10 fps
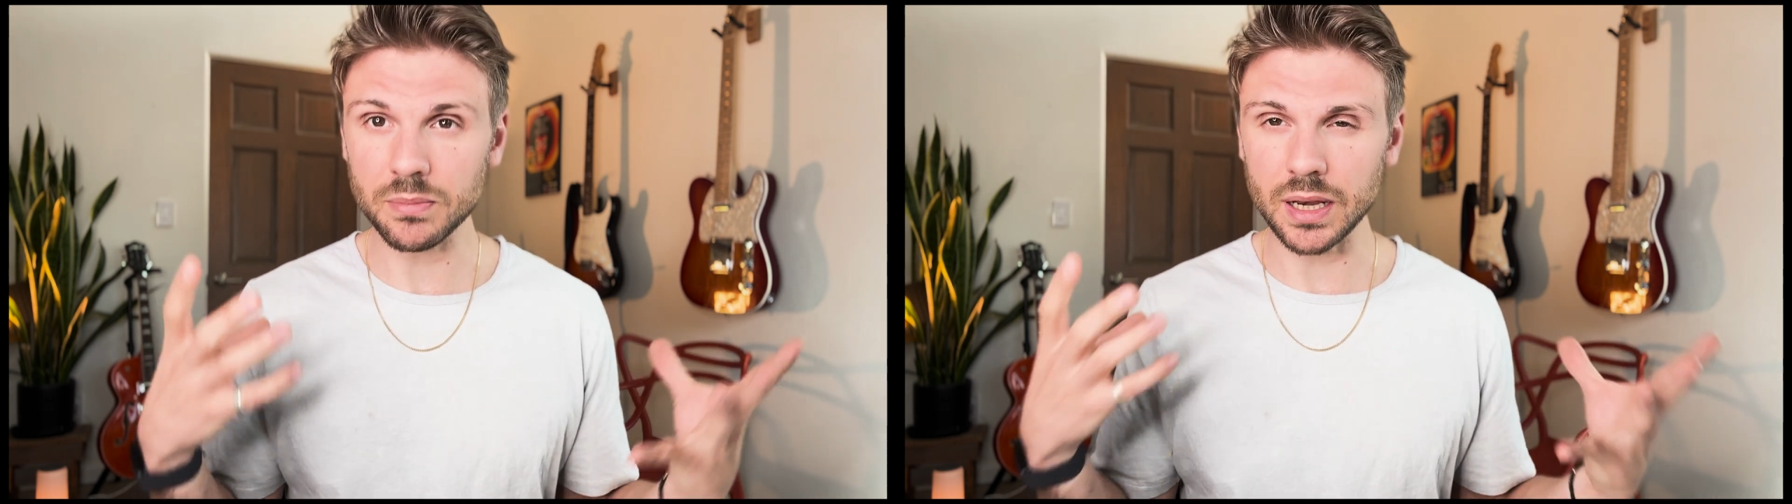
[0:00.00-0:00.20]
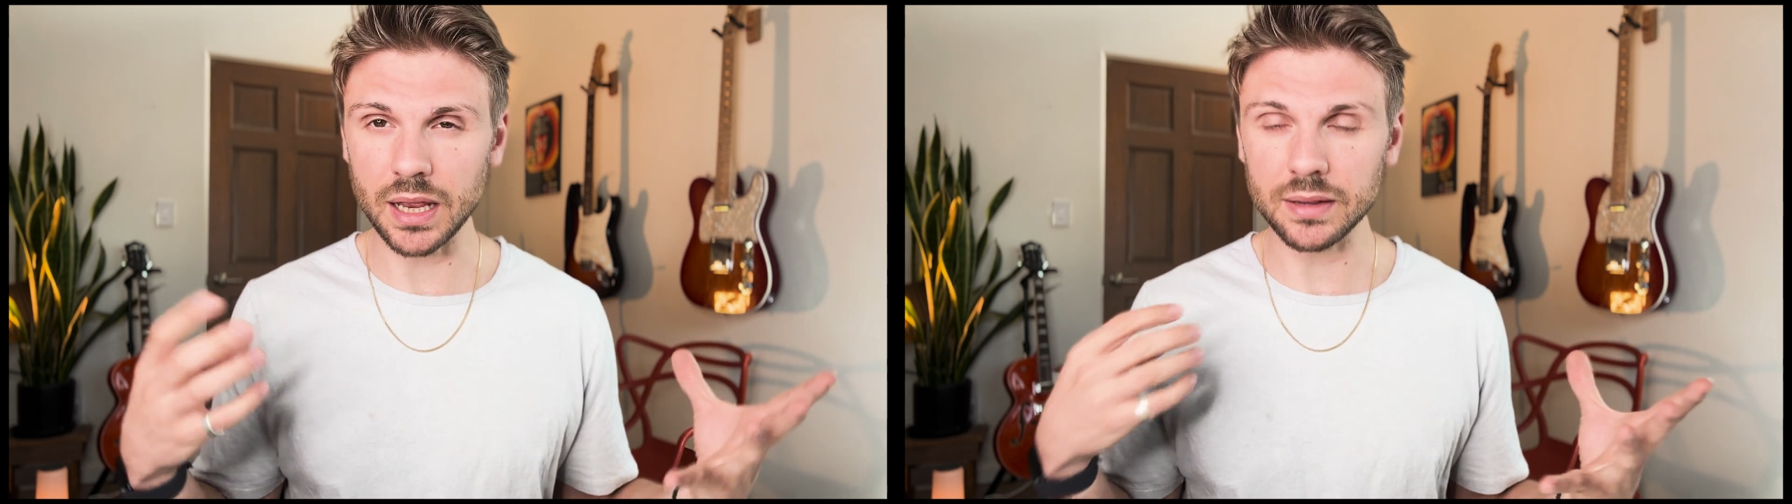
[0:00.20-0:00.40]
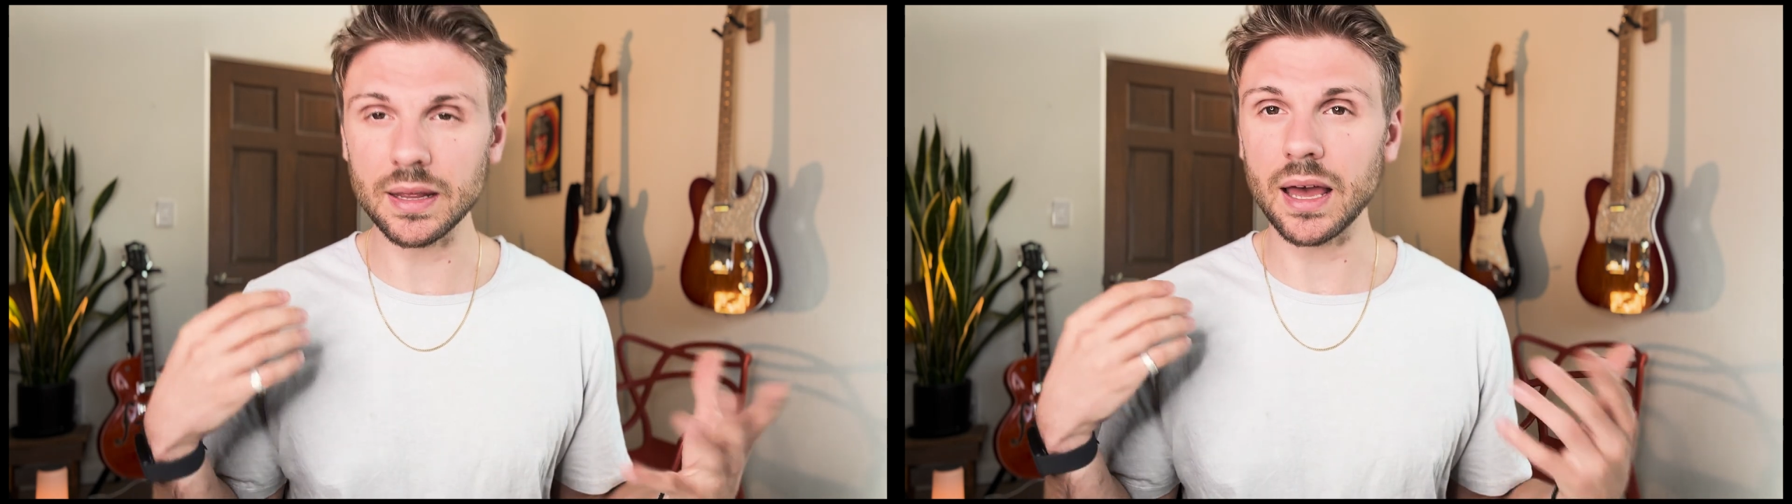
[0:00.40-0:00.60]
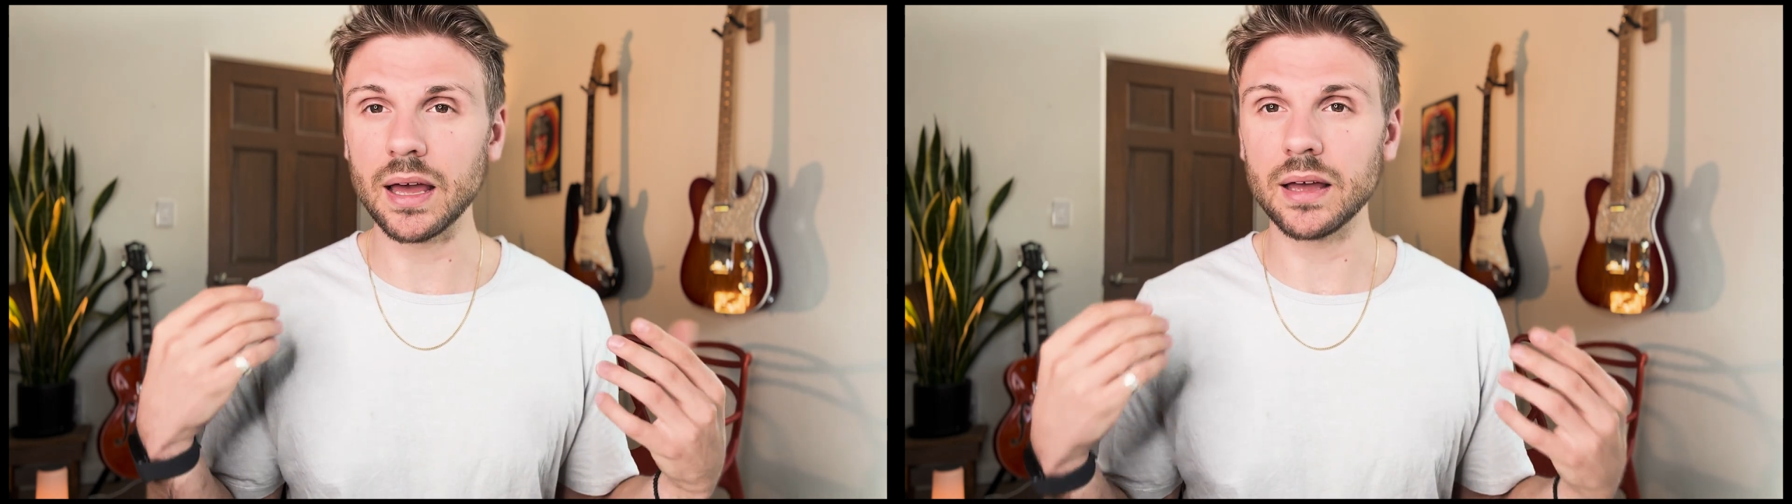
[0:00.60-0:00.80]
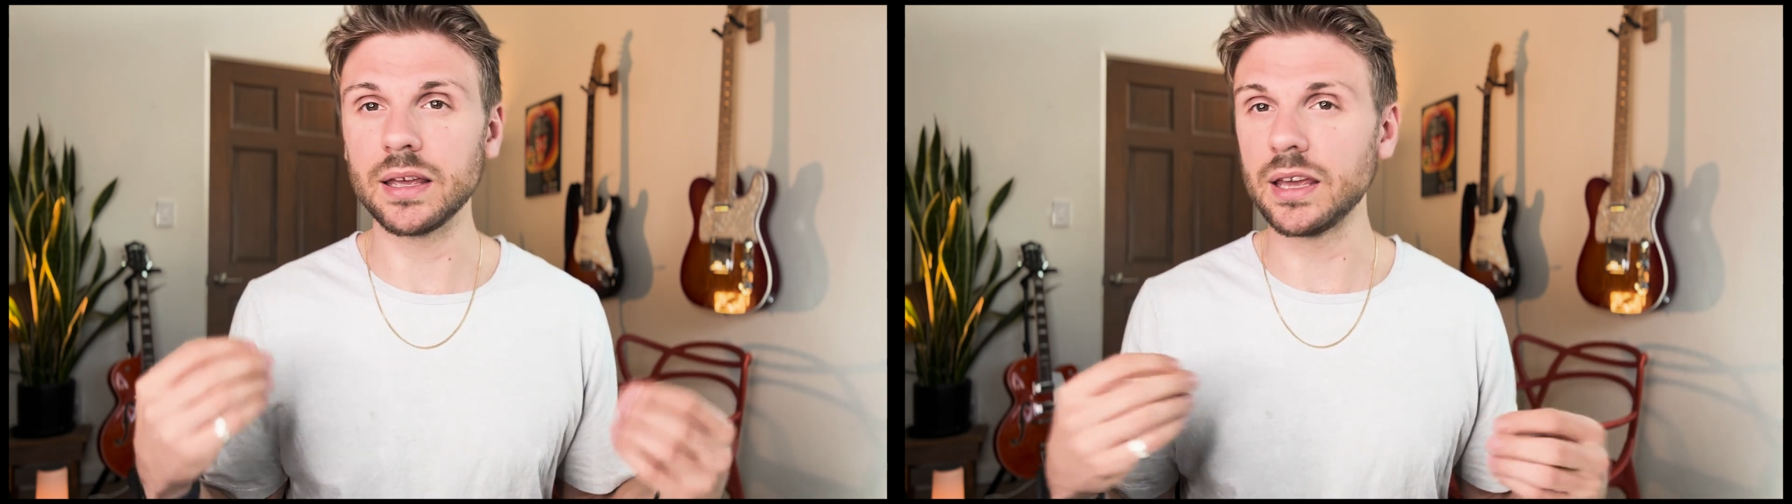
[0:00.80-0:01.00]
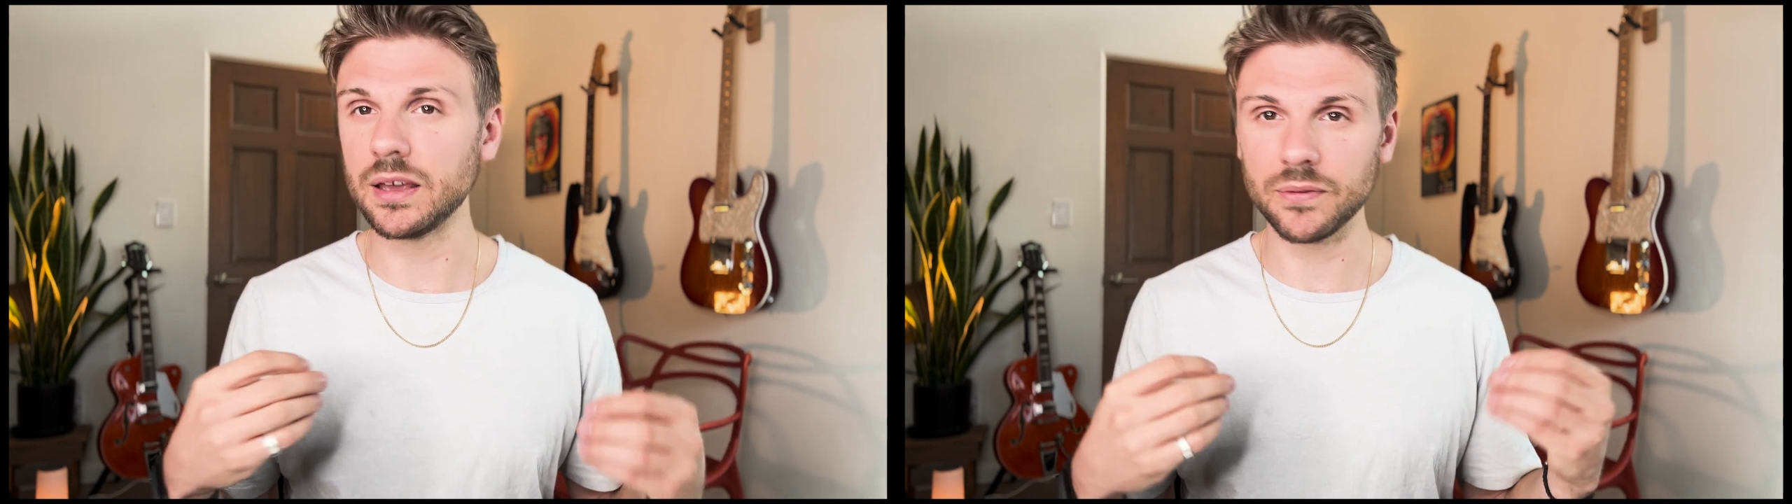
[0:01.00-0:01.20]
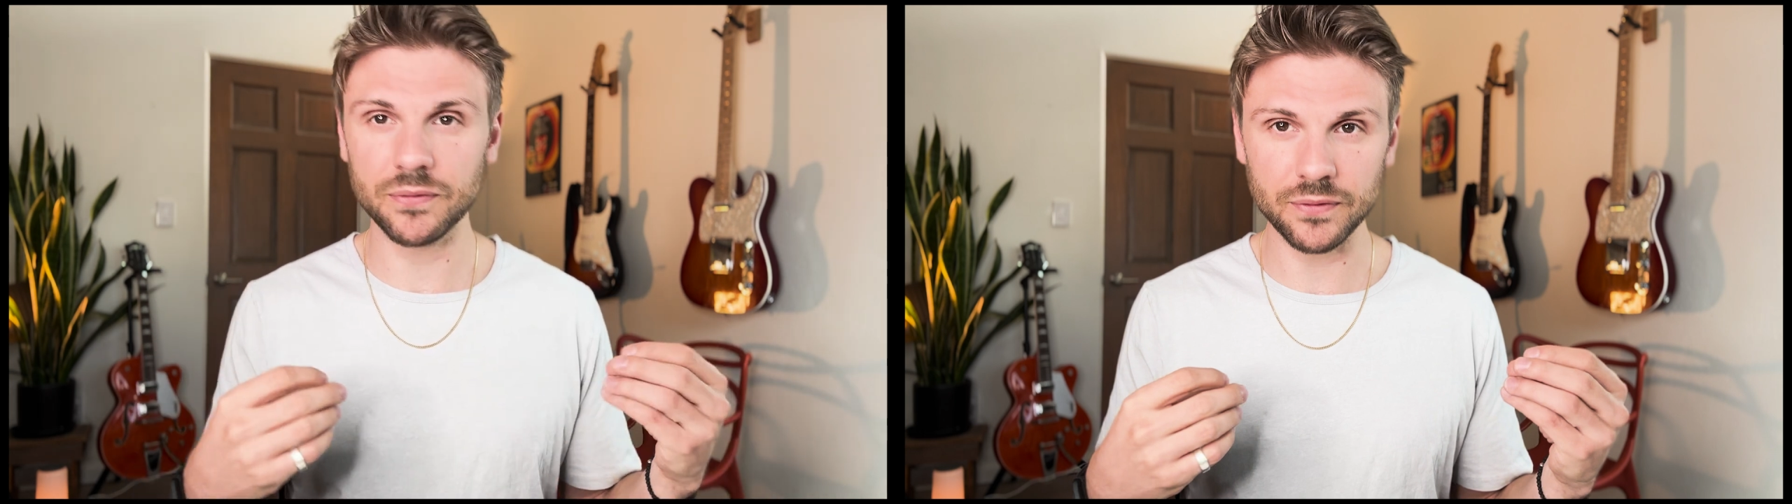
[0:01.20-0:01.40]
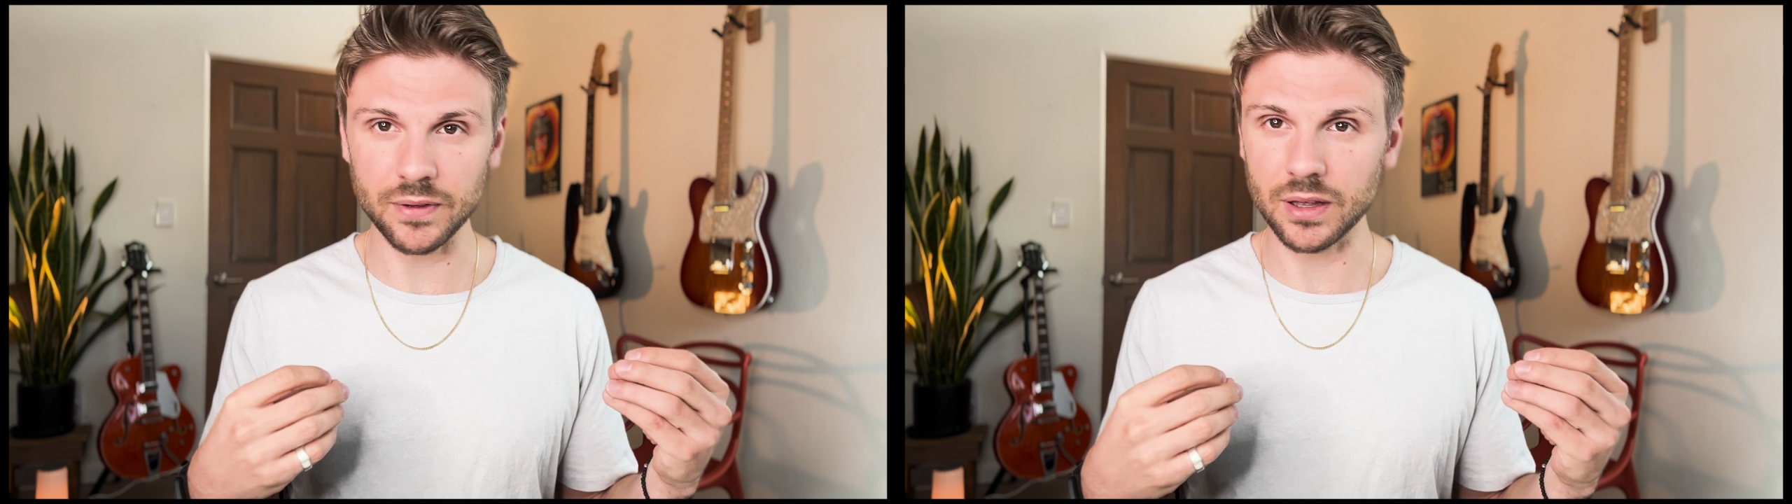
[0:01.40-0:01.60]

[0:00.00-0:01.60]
meaning that if